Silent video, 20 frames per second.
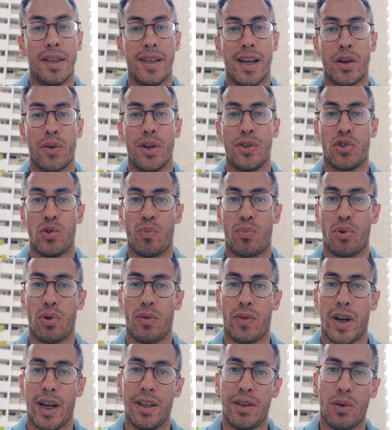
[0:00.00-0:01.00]
they're going to
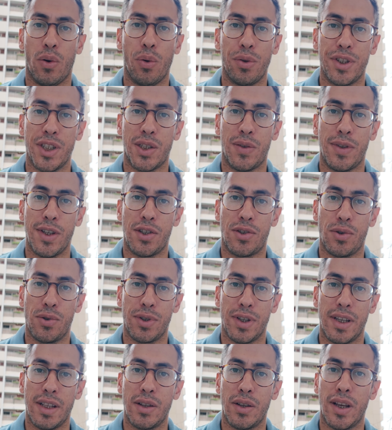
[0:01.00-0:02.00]
provide all these
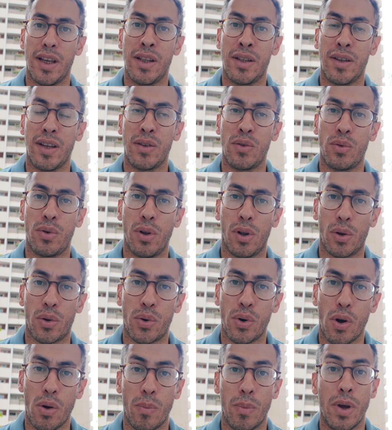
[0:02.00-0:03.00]
features in Google
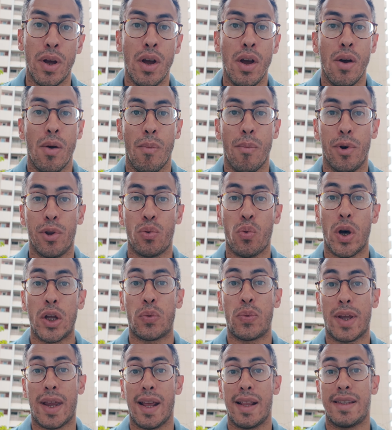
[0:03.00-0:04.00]
Chrome. But
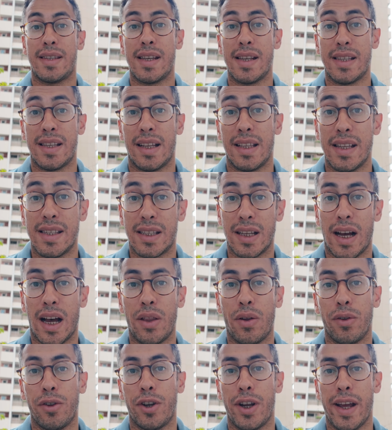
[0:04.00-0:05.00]
what we can see is that it's
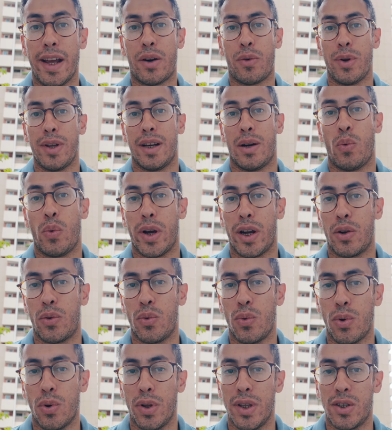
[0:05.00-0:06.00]
another area where
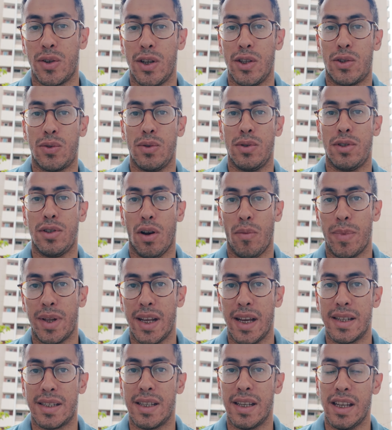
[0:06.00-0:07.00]
Google is going to
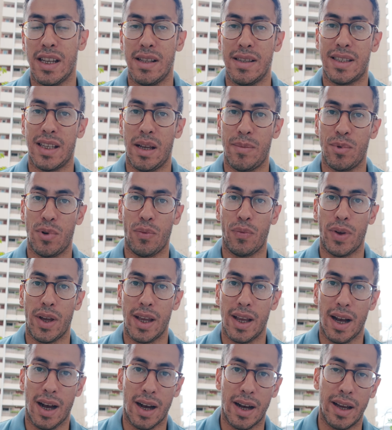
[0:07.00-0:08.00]
dominate in terms of
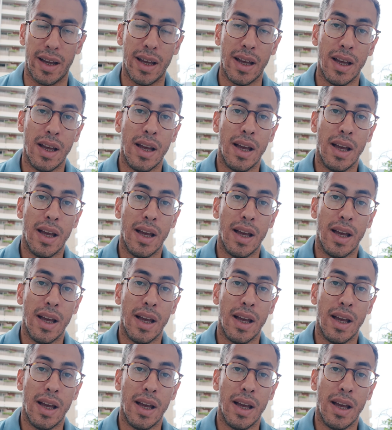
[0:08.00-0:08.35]
AI.